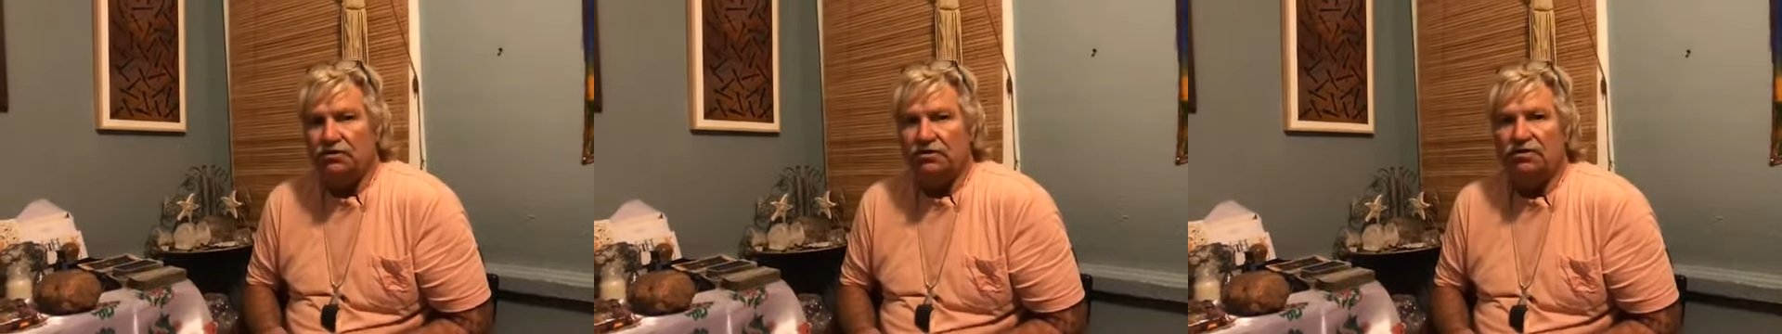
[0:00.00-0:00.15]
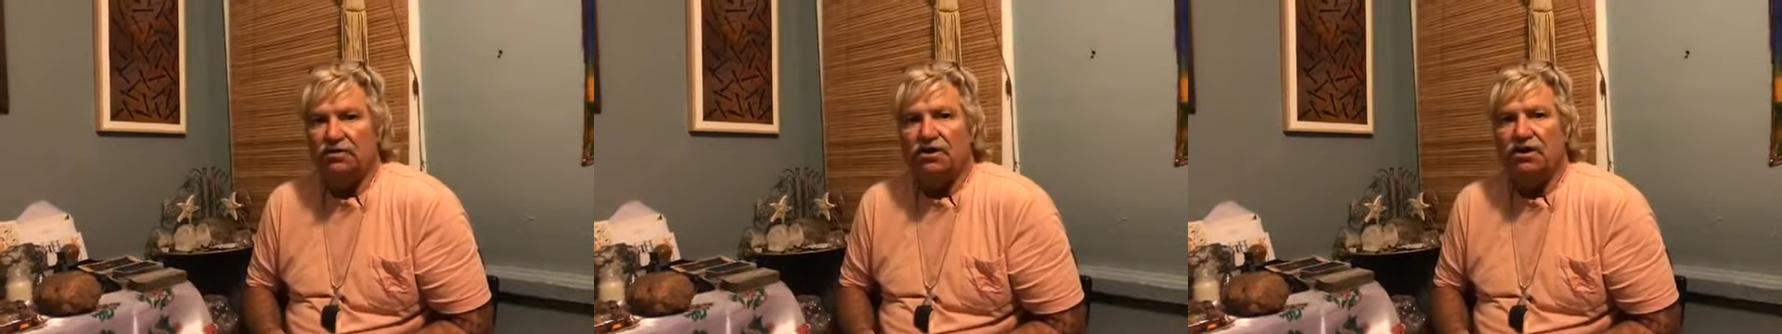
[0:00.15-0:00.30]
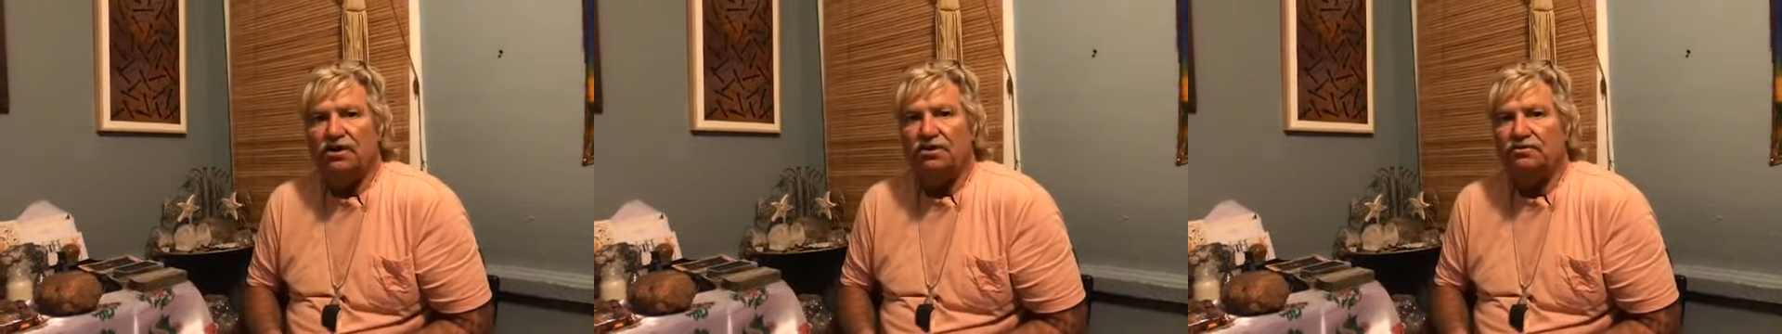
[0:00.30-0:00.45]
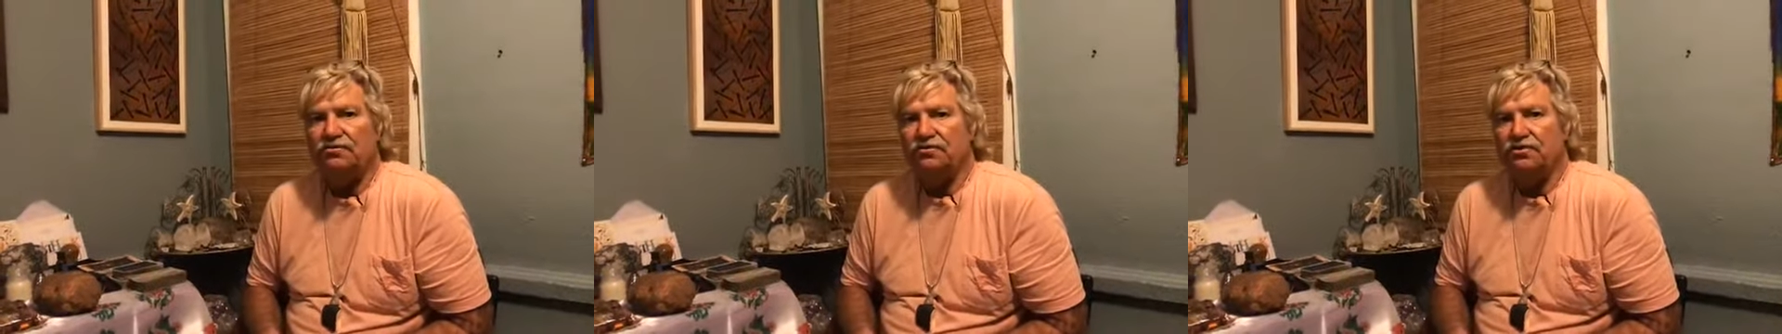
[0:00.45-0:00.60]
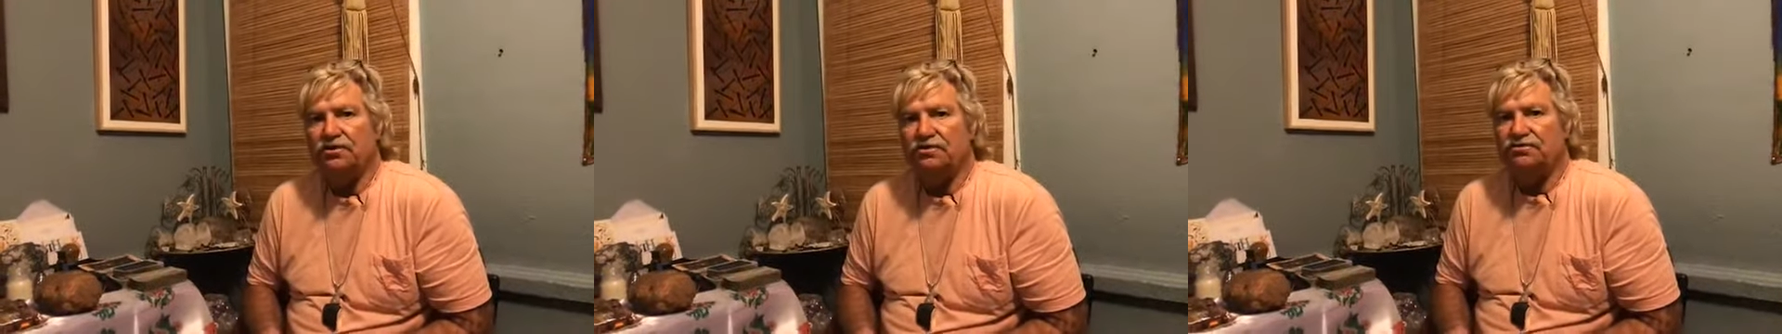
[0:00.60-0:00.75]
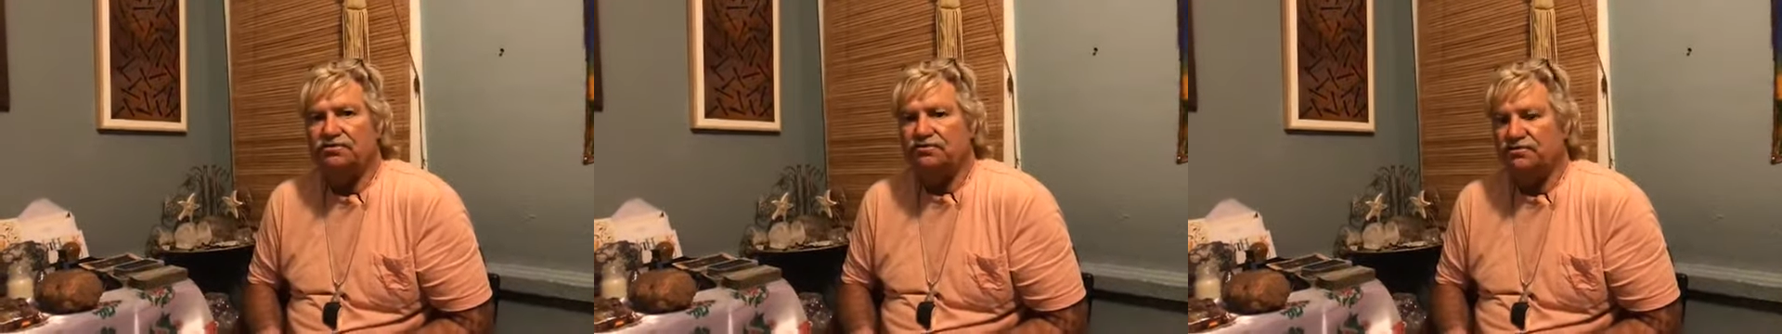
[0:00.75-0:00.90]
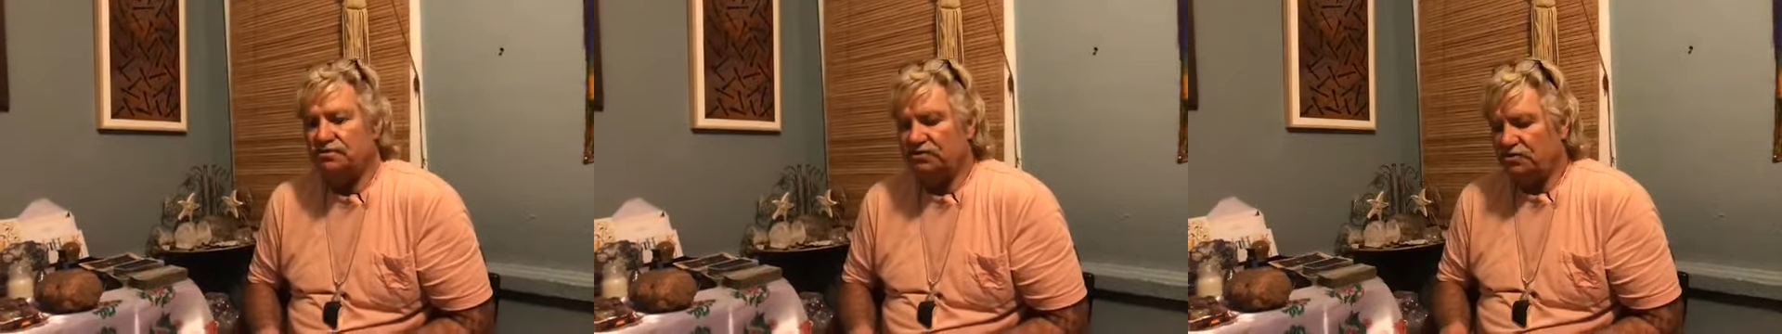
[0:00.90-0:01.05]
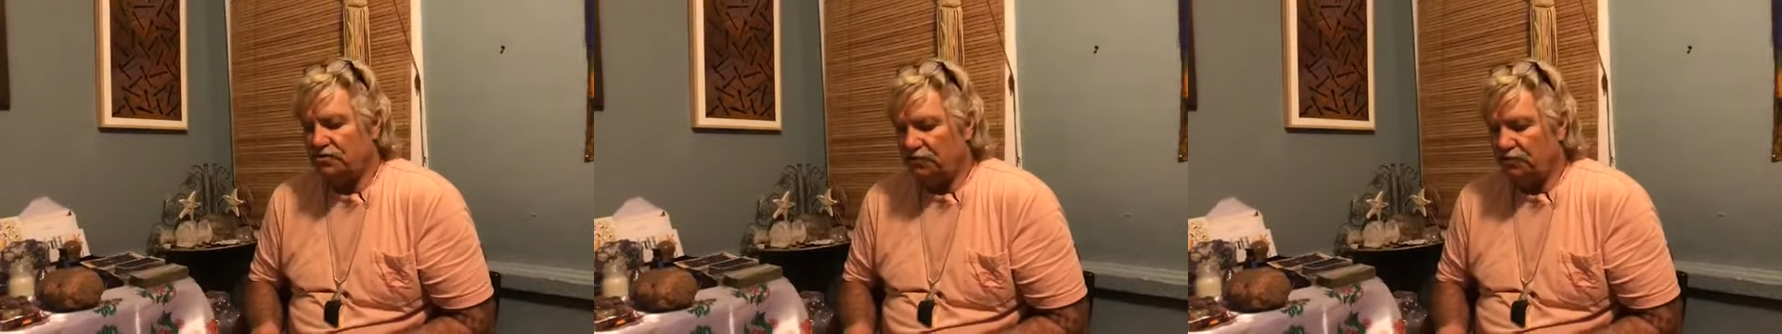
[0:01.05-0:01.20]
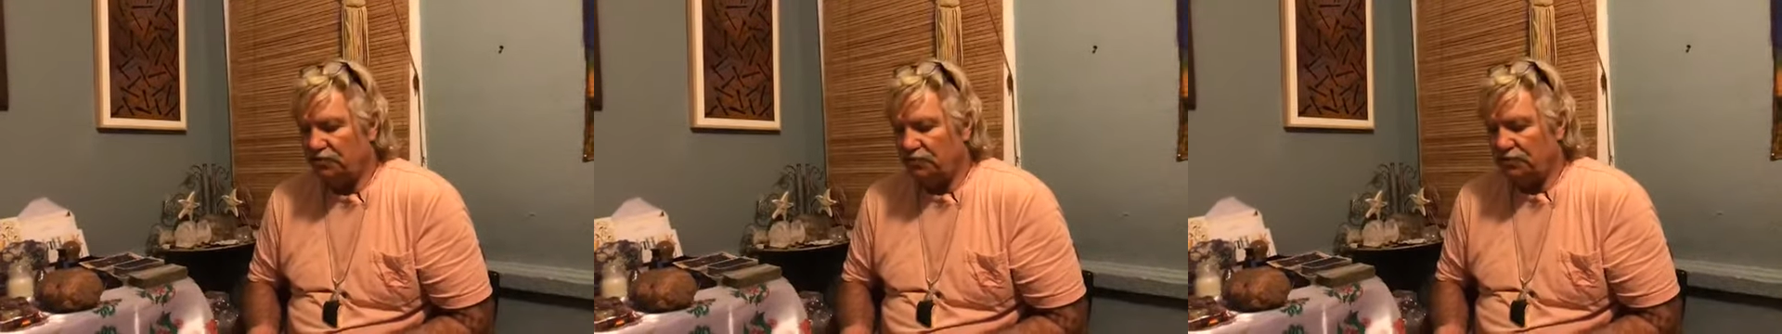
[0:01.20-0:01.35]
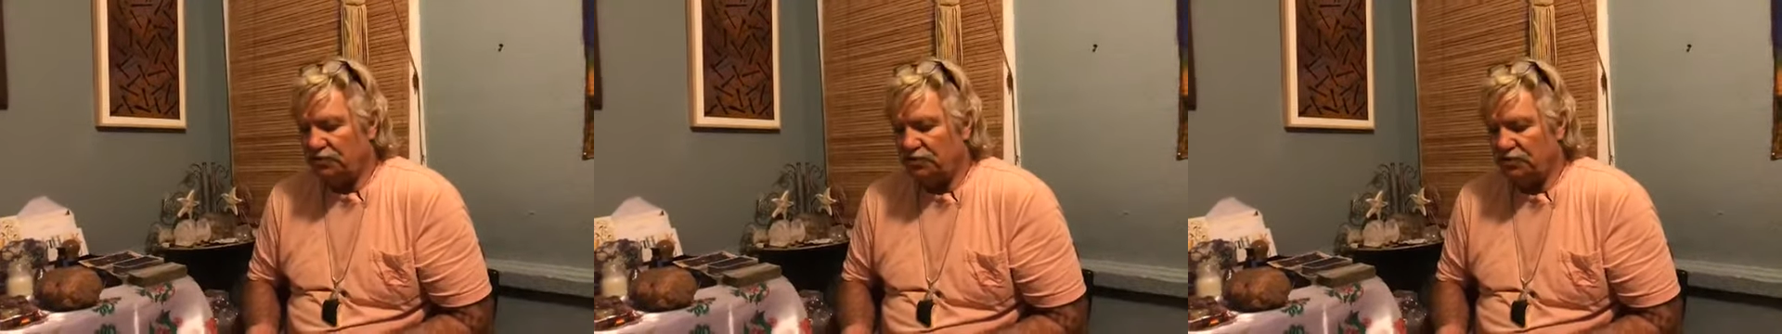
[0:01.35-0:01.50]
contracts that they
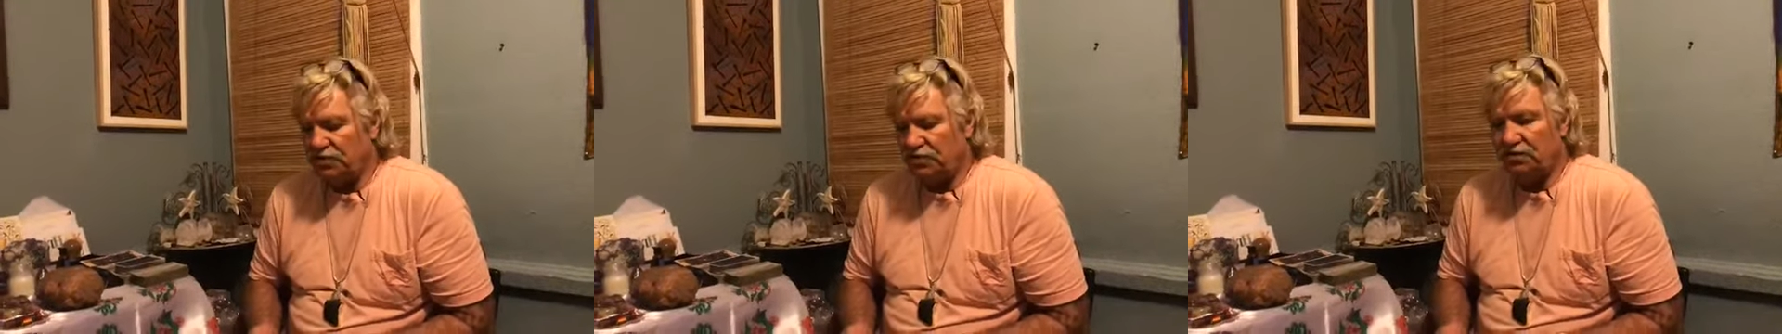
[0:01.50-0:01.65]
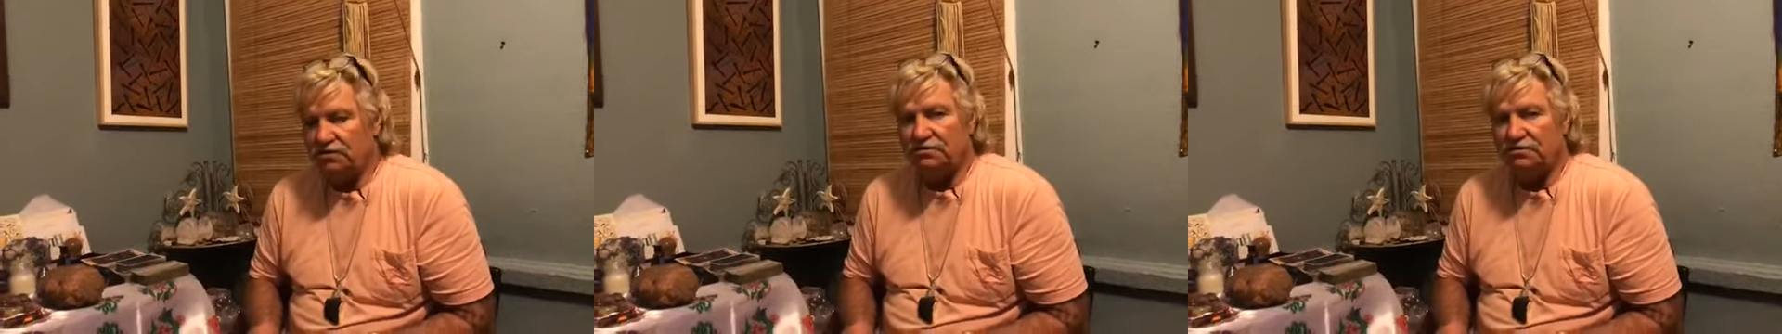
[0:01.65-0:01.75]
would not